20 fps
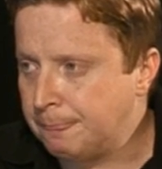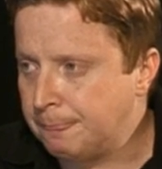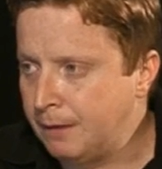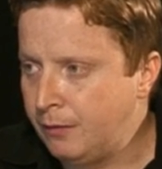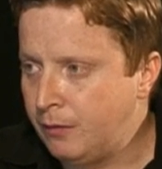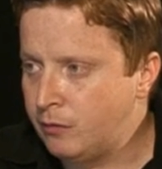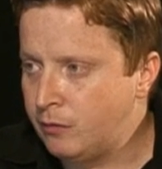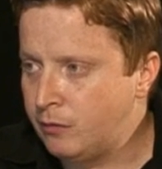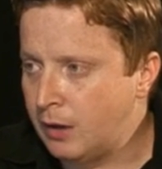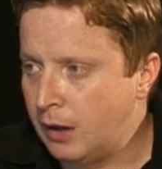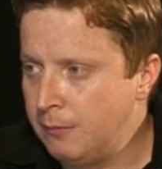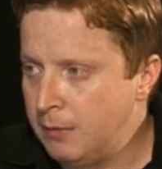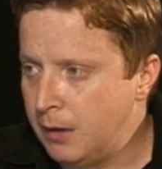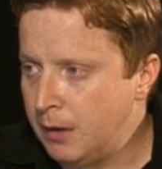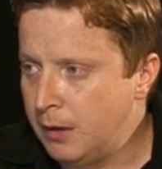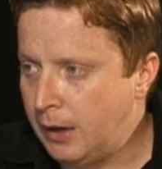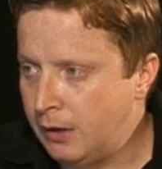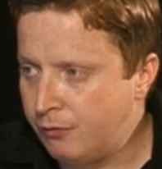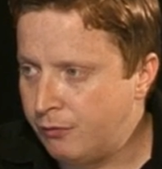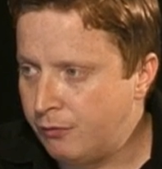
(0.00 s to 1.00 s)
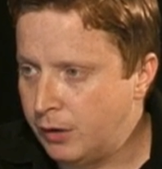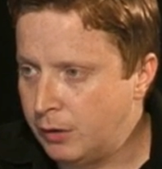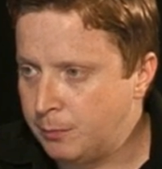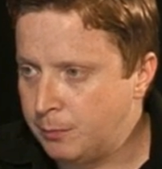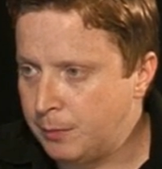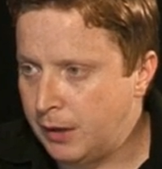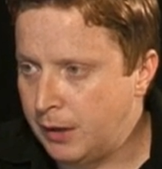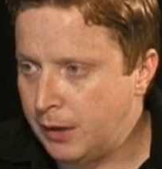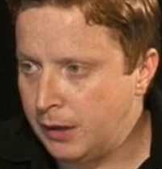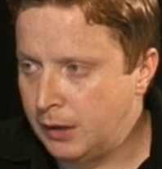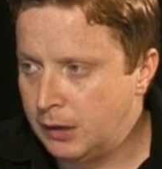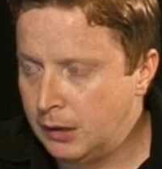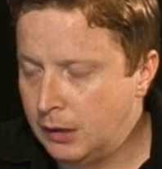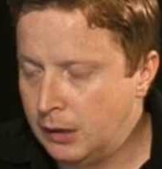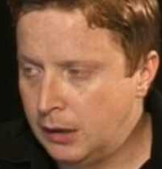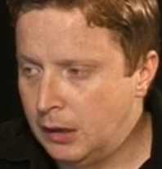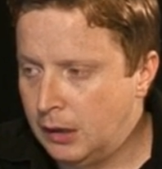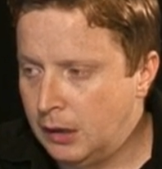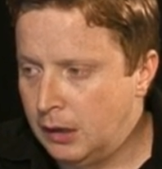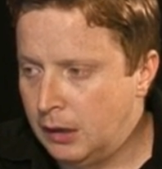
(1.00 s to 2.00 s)
In this game, A3 was played.
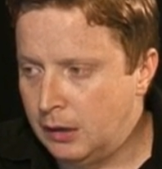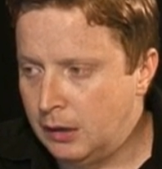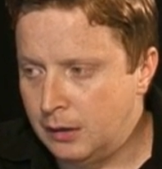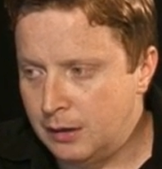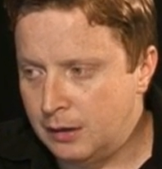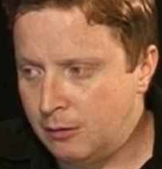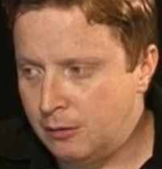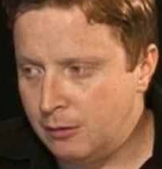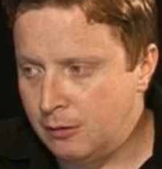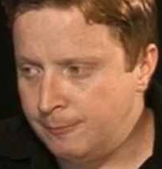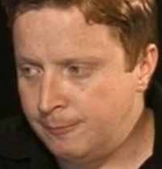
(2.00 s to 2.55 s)
And now,